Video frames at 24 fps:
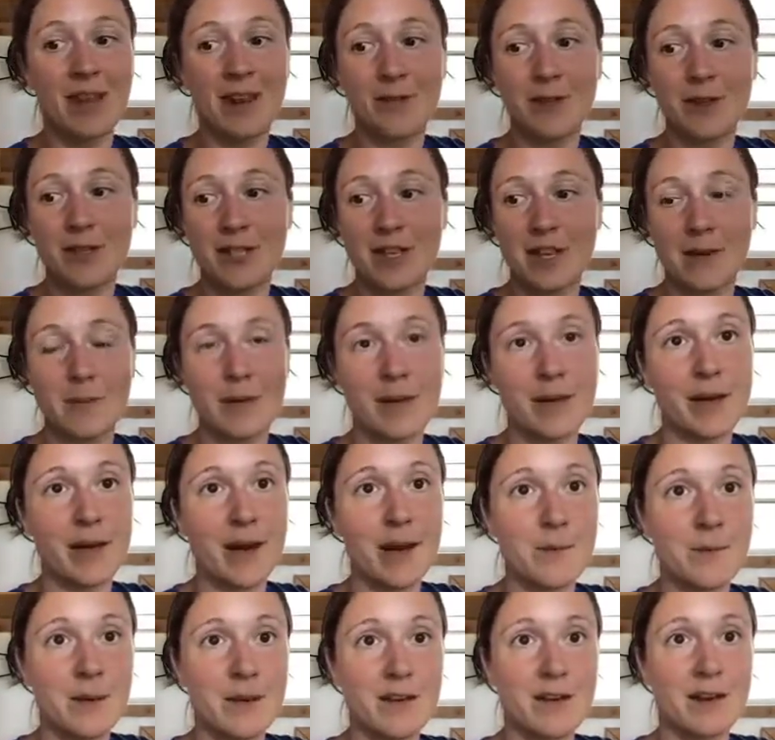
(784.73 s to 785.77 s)
Every time I
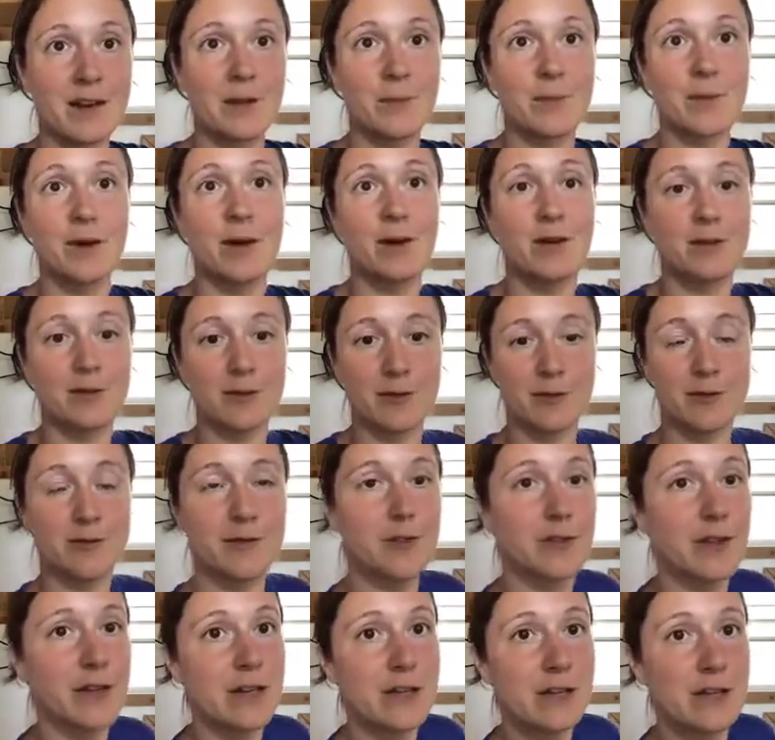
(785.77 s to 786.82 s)
come in, I'll be off for a
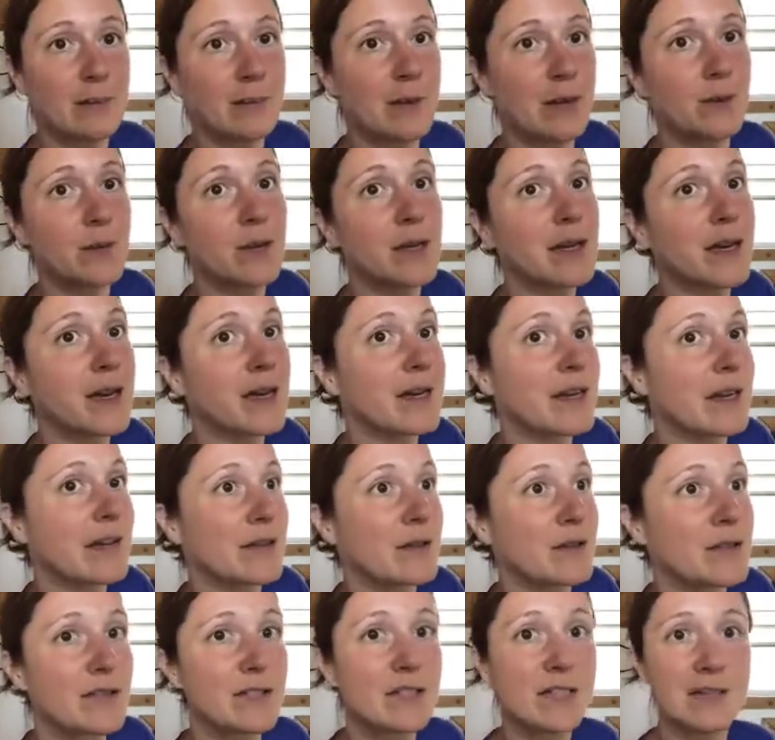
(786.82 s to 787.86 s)
few days on my weekend
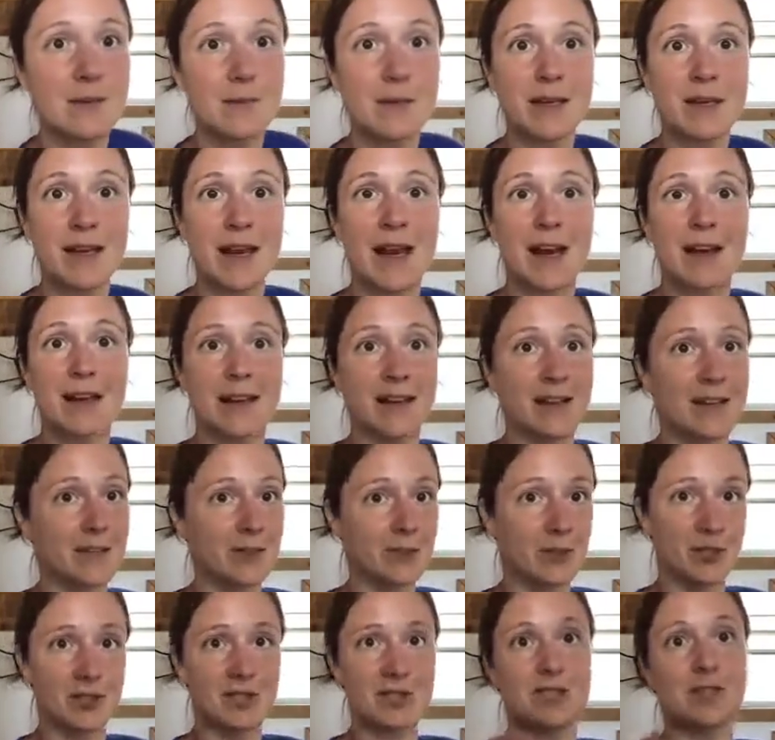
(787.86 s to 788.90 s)
and I'll see him again and
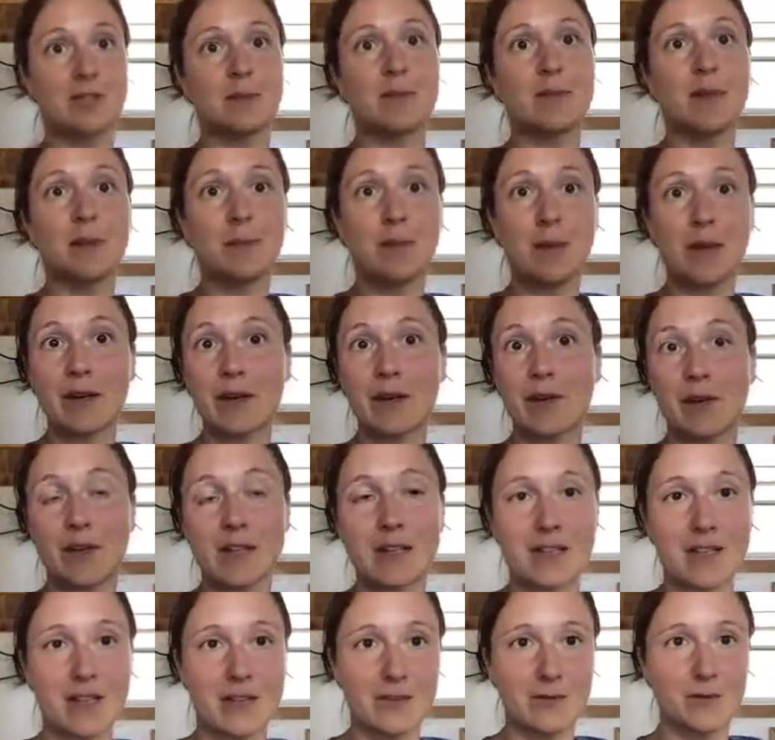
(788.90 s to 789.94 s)
he'll just be bigger.
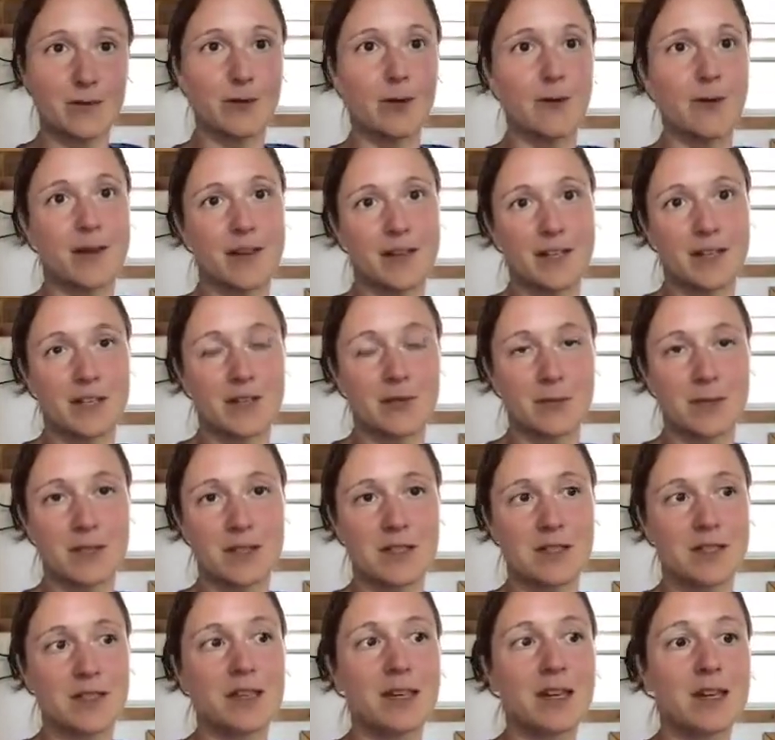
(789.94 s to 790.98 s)
He's kind of growing into
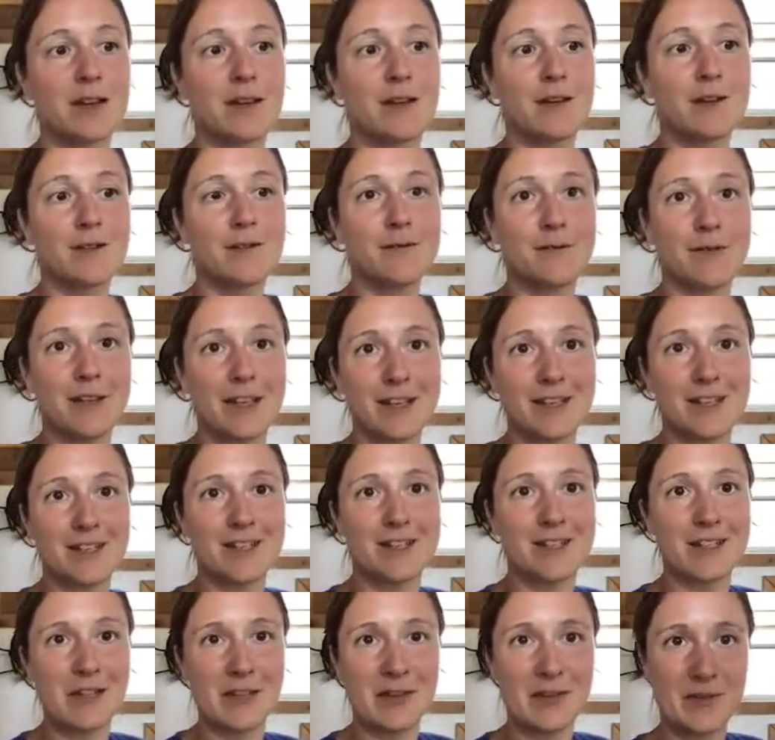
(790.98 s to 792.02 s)
his feet.
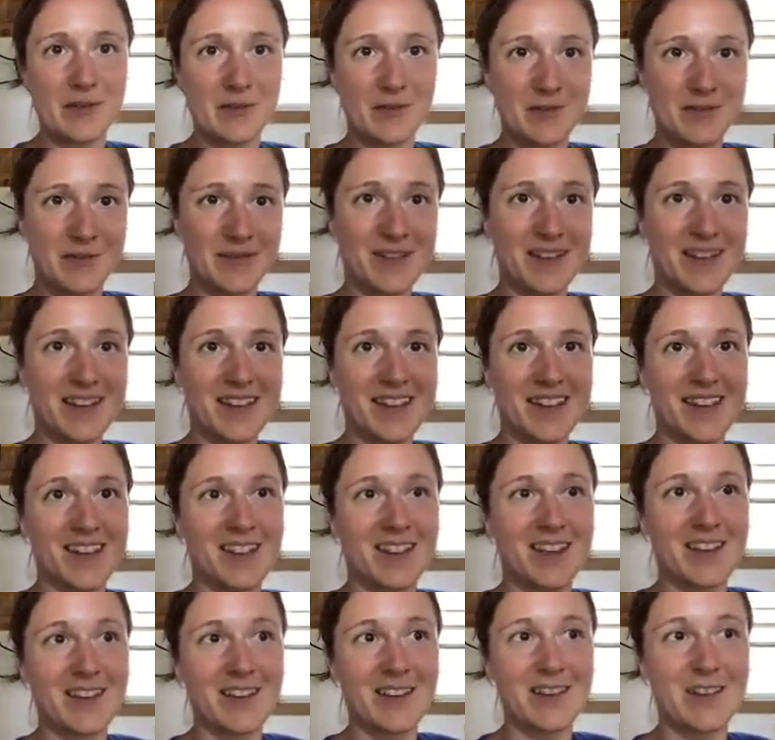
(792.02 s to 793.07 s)
So
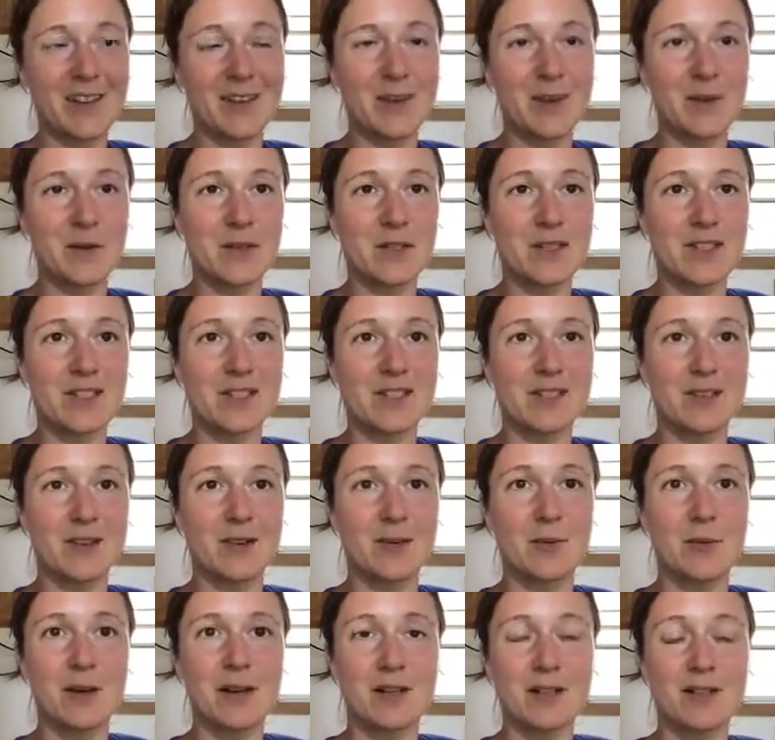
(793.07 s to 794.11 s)
thank you
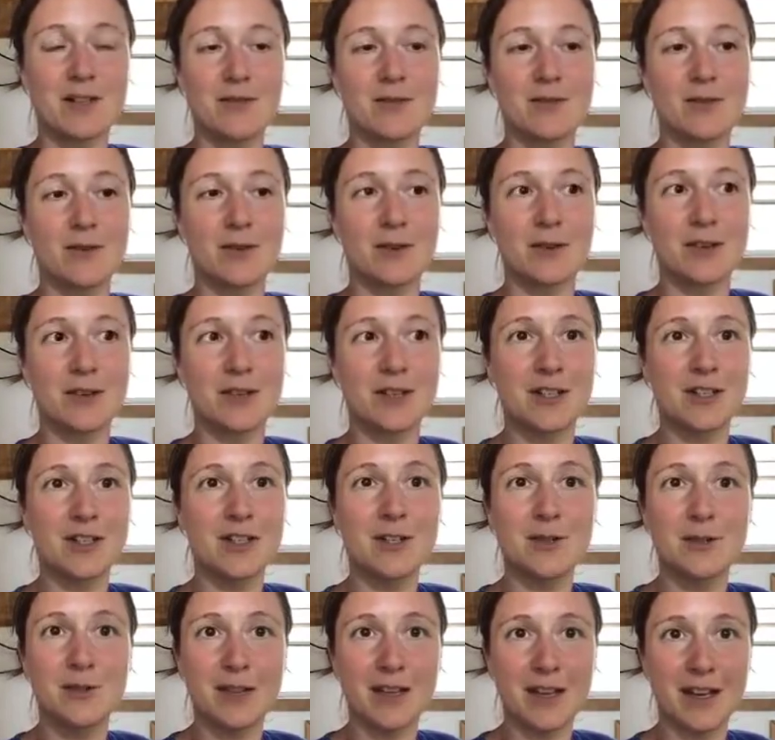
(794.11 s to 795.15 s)
so much for
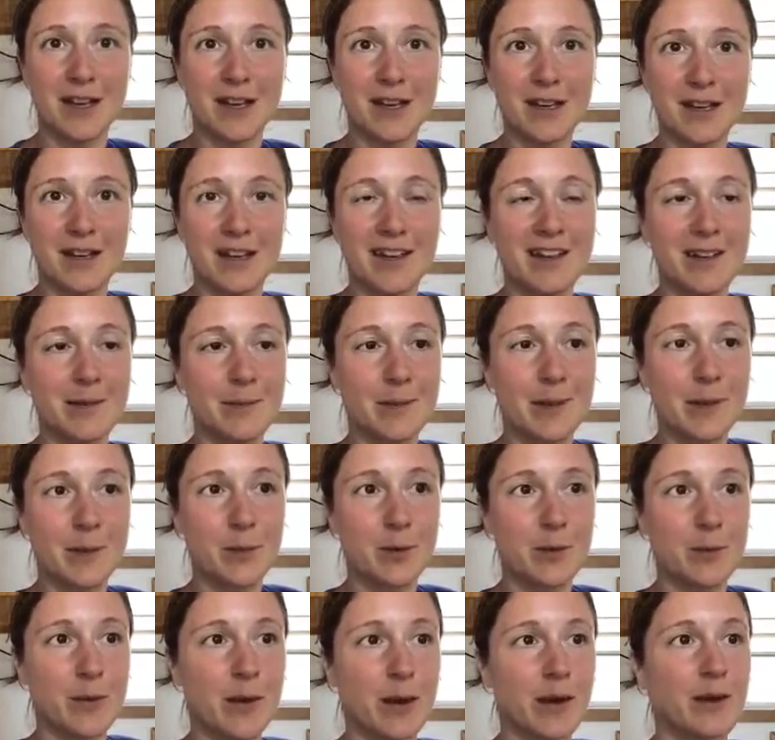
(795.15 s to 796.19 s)
tuning in, and be
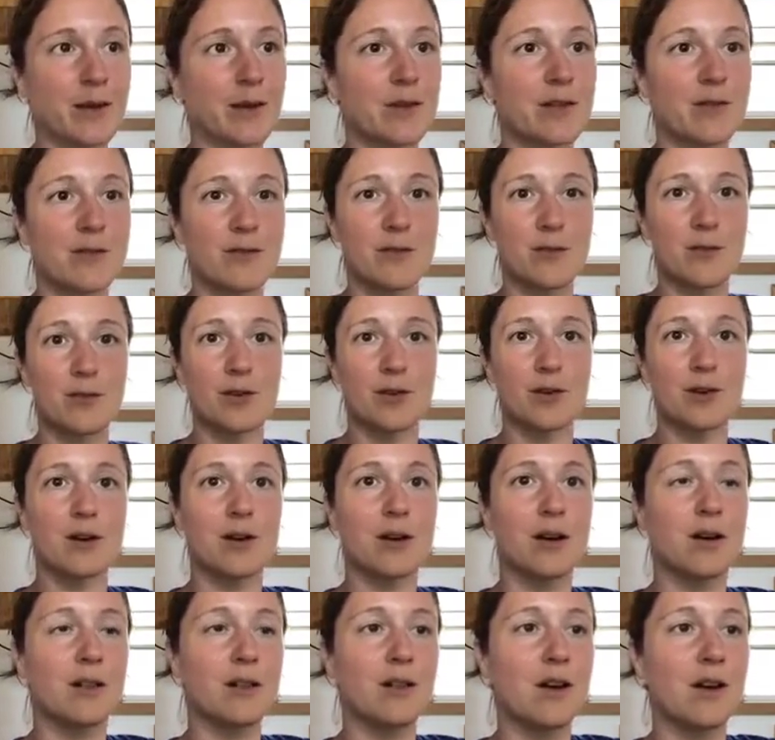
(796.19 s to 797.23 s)
prepared for
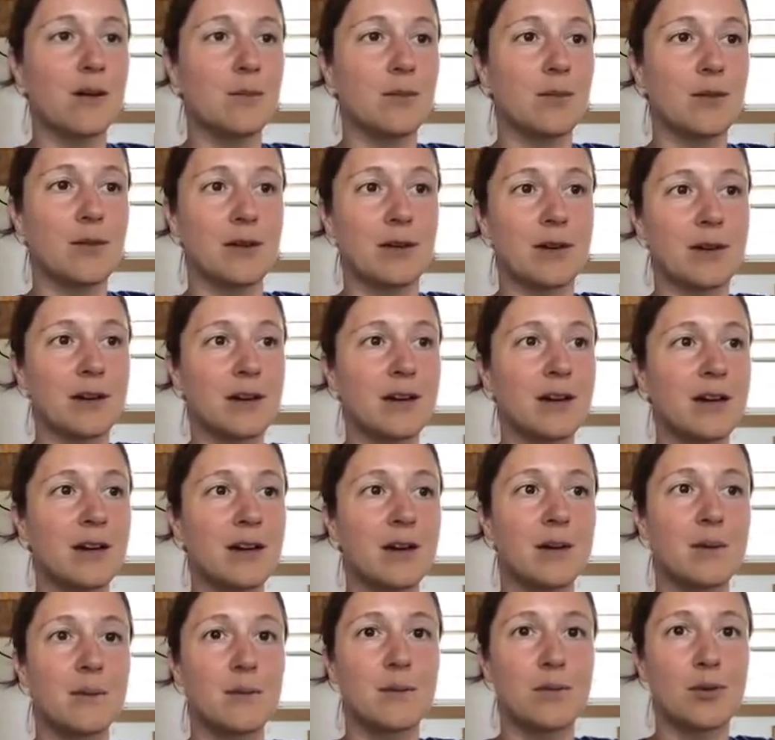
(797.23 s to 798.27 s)
a lot more
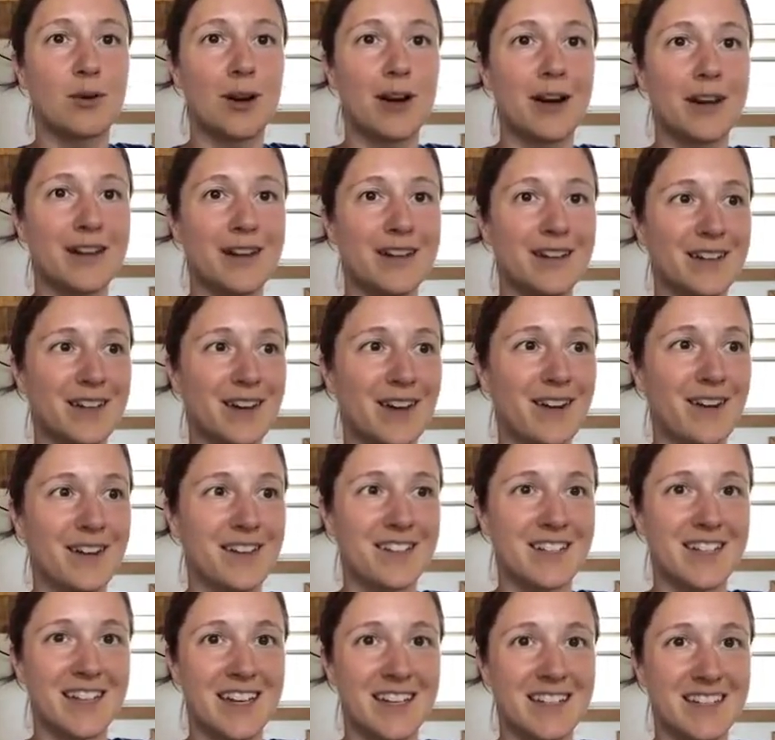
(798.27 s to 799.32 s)
Brian
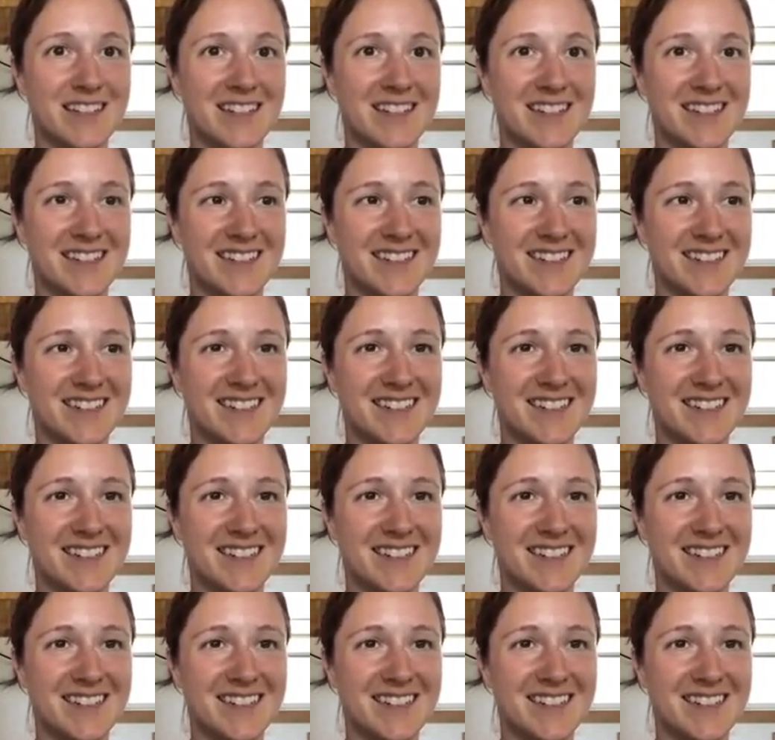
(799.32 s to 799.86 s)
content.